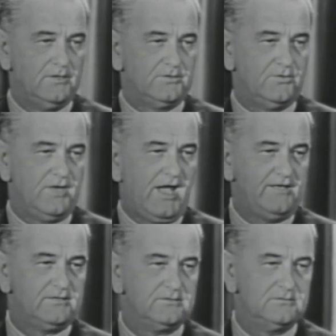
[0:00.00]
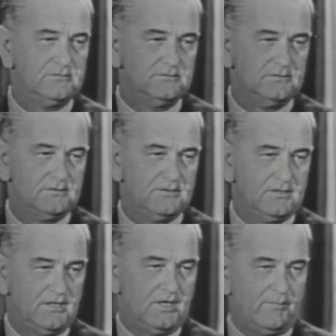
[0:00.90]
Tonight,
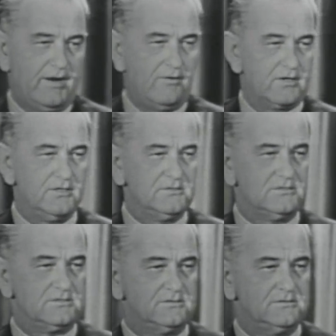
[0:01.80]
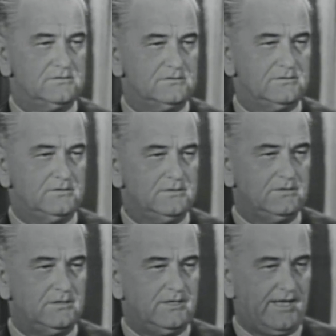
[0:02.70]
Americans
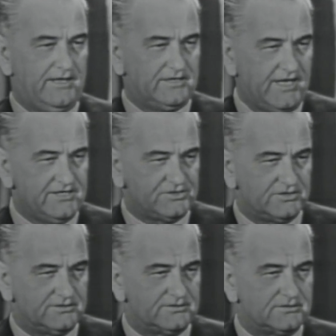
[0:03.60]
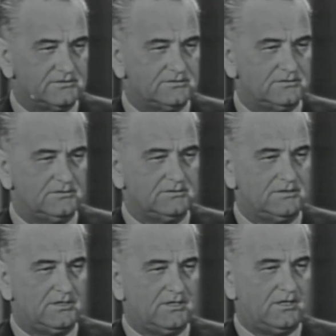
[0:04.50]
and Asians
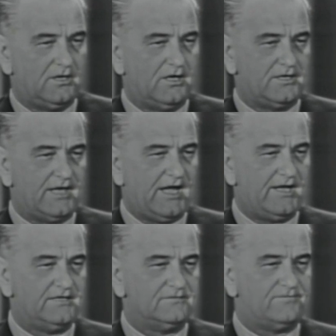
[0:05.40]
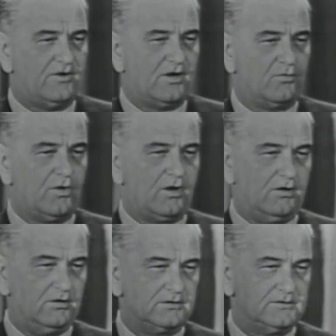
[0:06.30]
are dying for a world